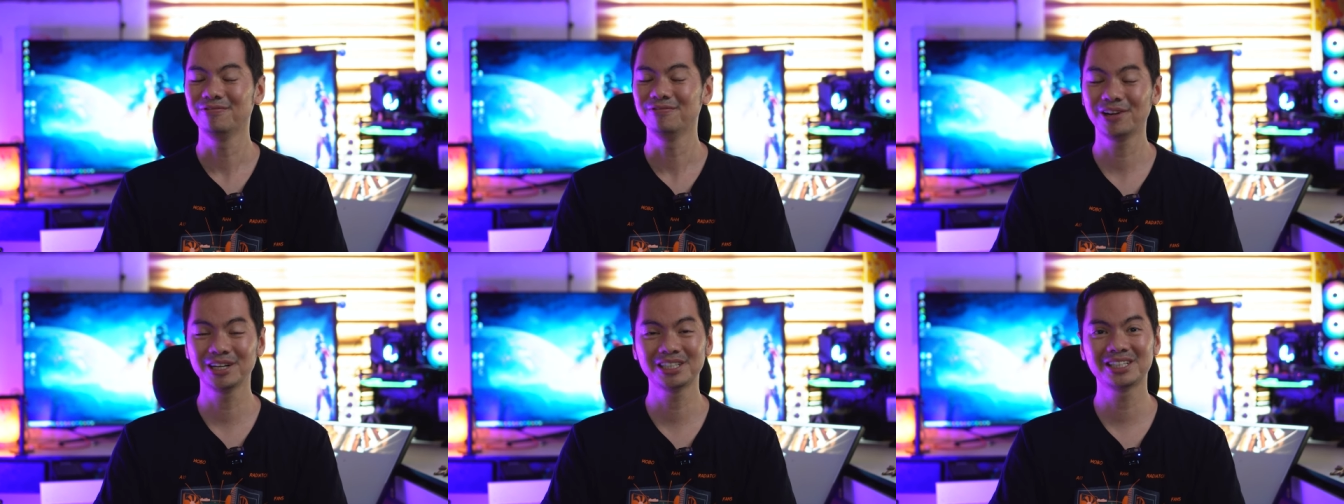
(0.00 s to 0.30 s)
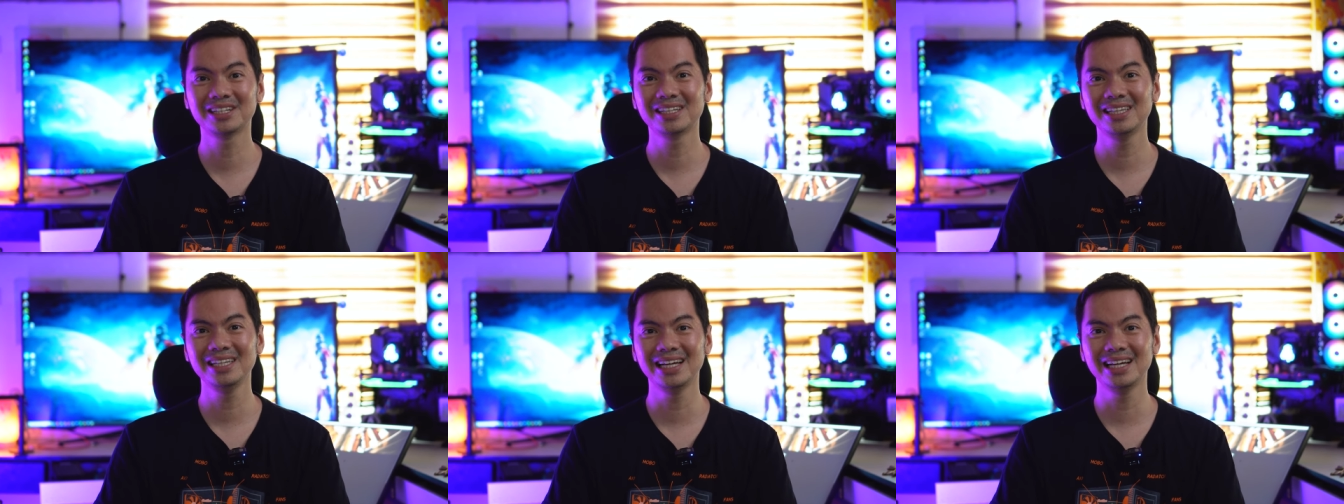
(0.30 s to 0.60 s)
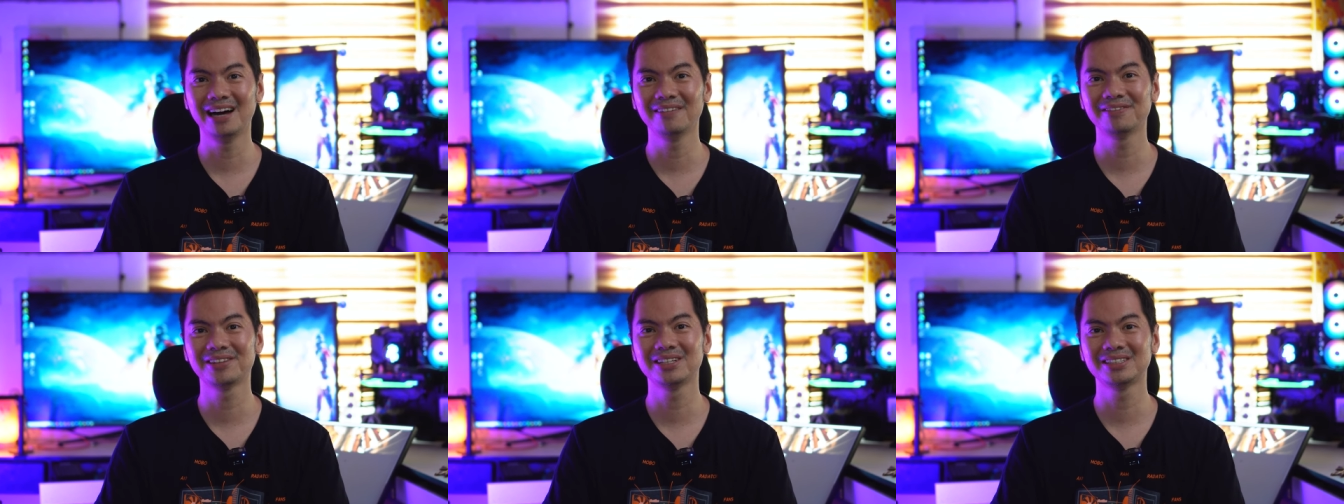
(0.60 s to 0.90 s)

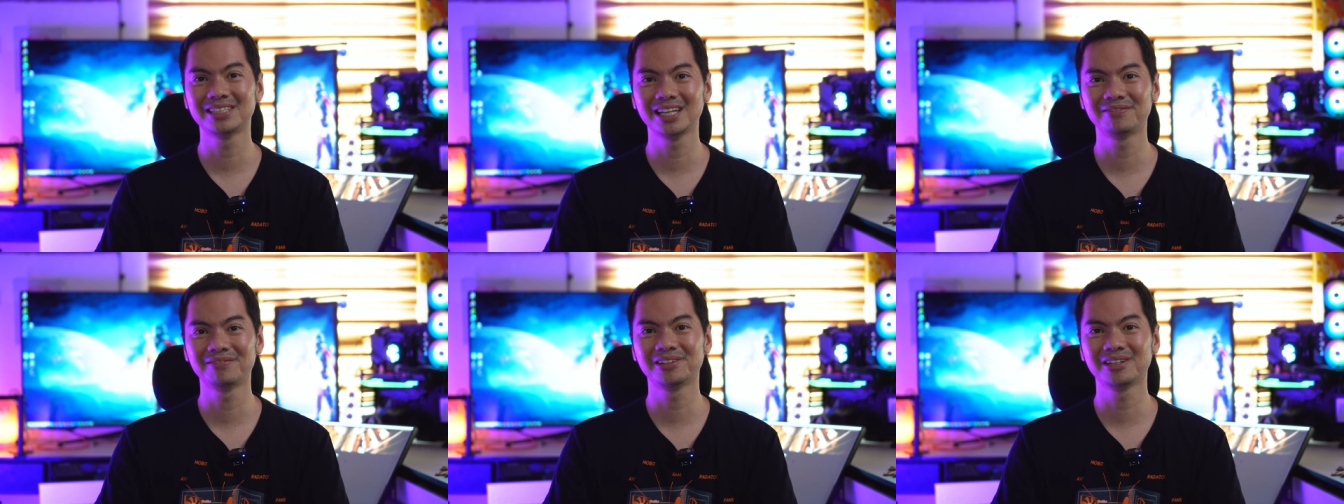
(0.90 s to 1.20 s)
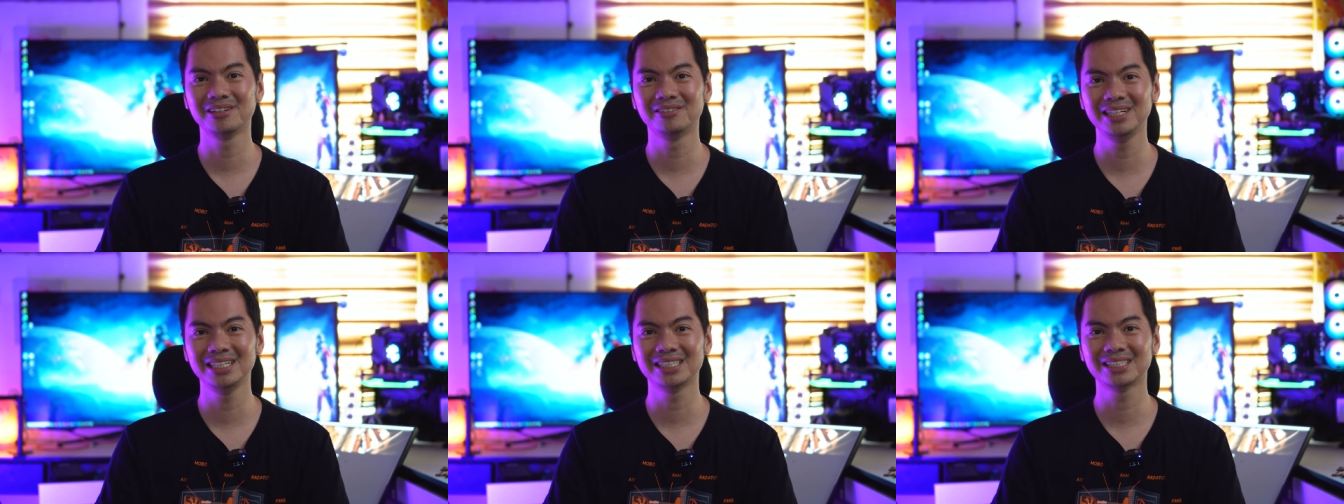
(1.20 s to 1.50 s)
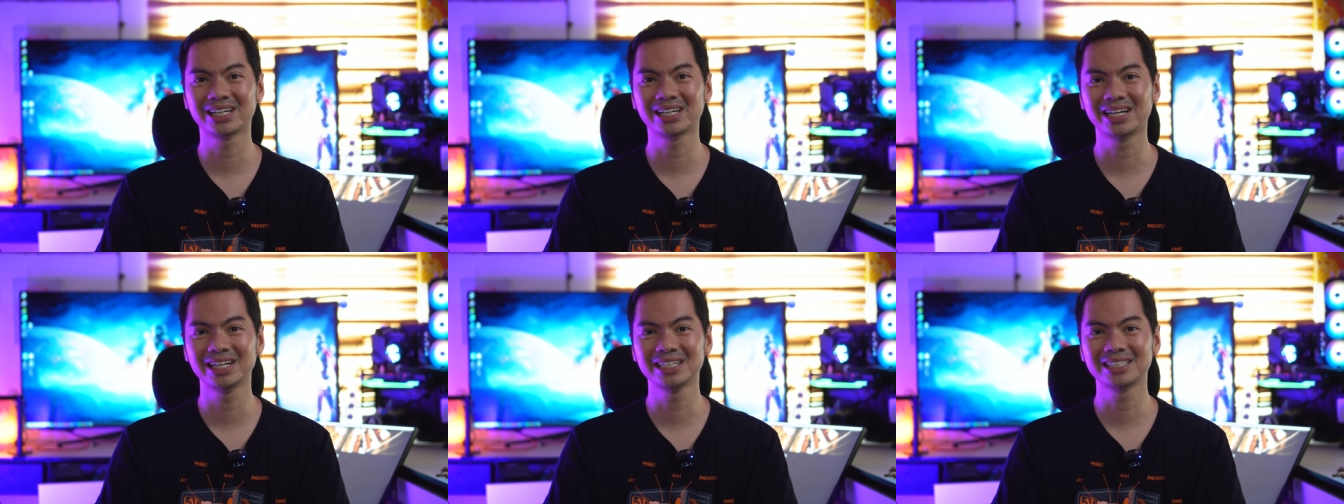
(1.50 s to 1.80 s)
Fortunately, after several
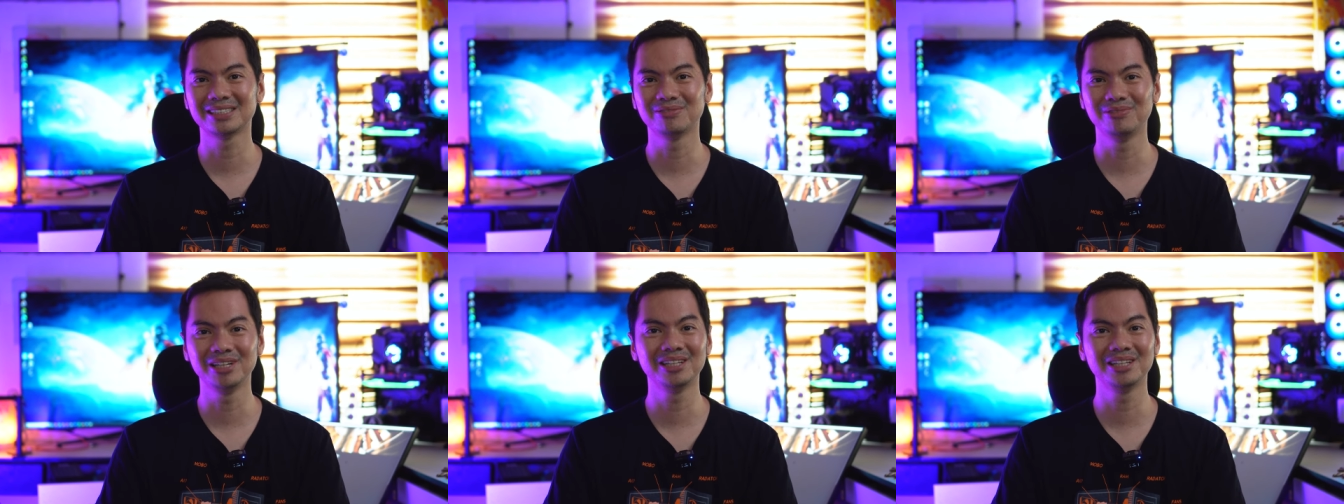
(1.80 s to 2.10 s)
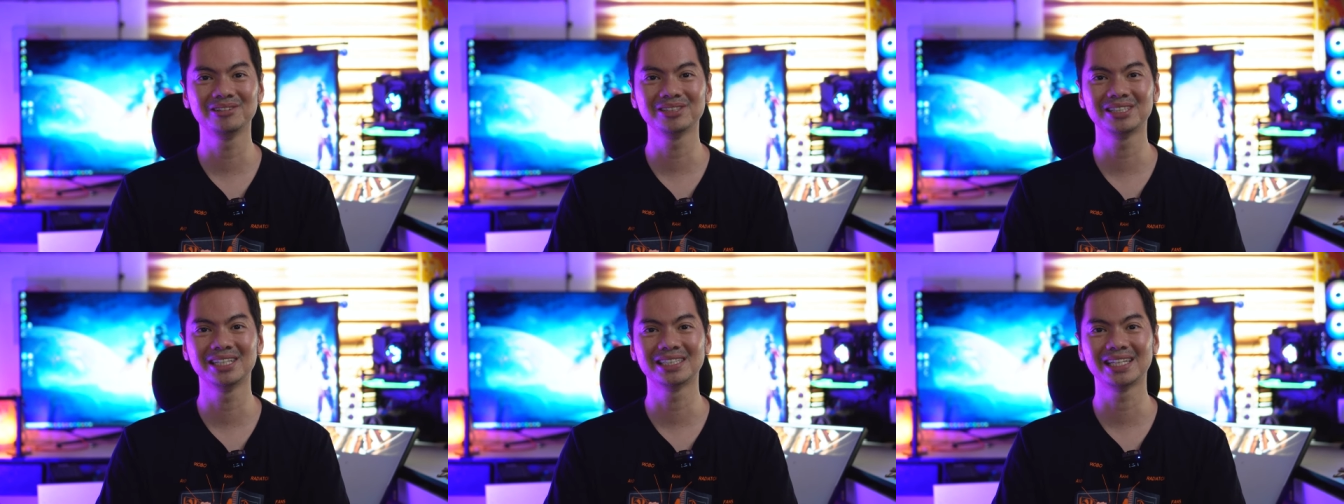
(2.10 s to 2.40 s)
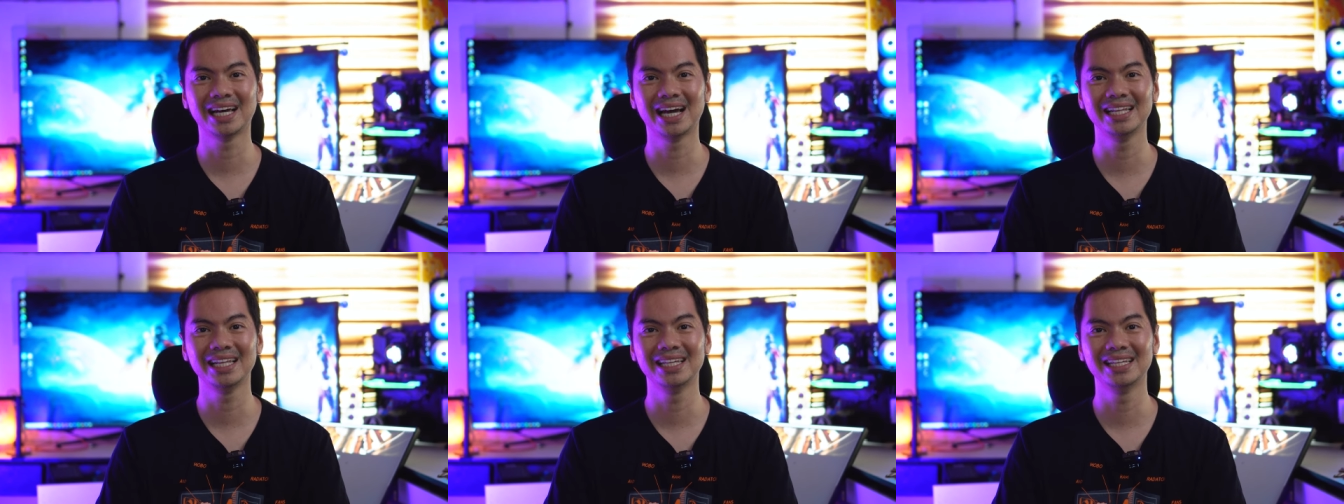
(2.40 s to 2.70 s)
restarts, Windows
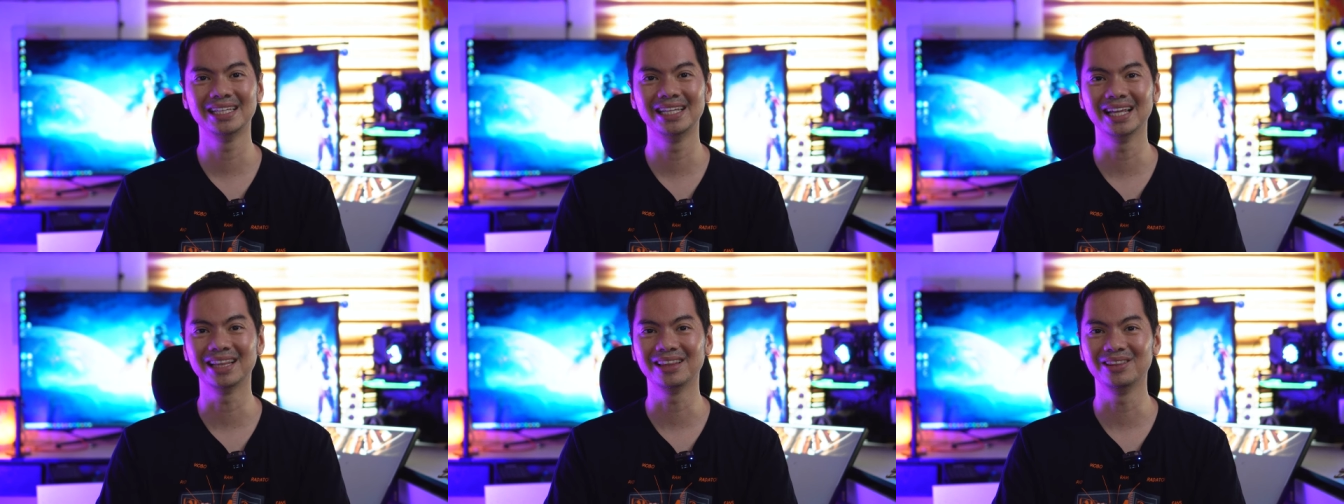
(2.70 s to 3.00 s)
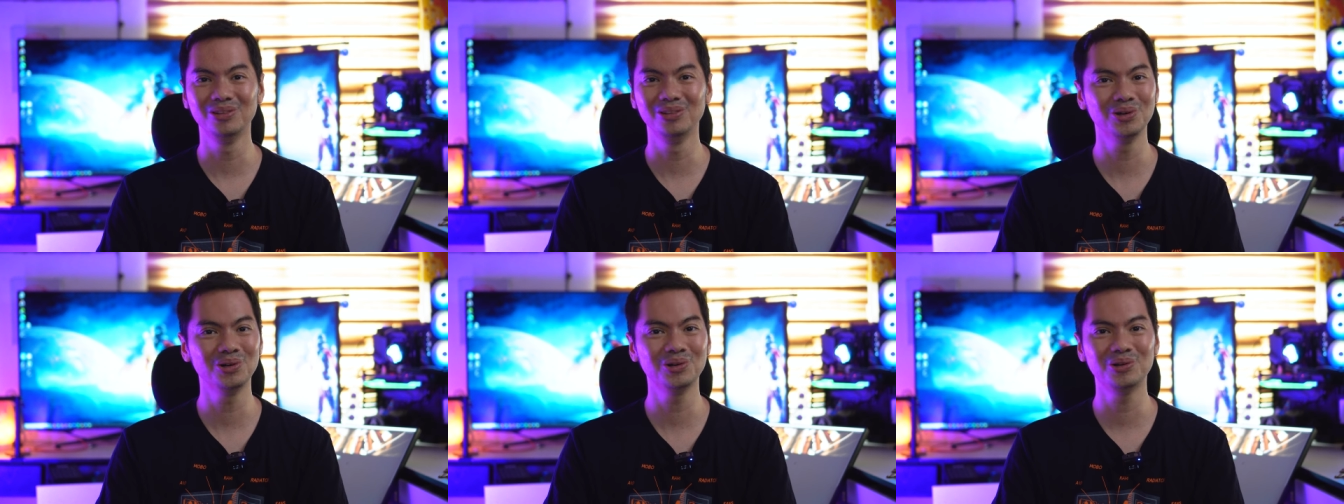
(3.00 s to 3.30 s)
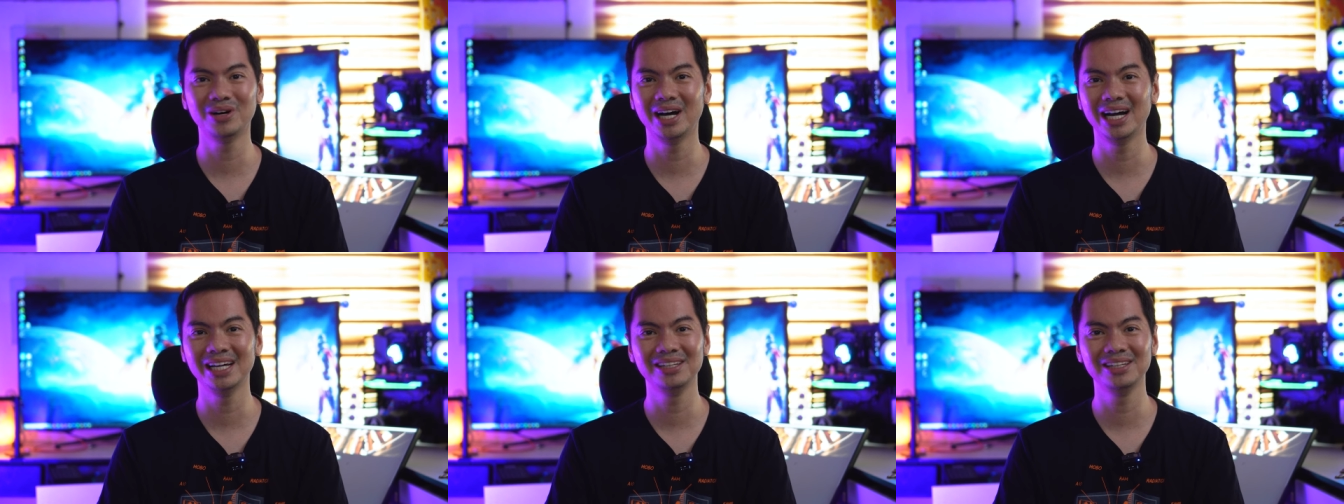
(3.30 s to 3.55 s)
decided that no,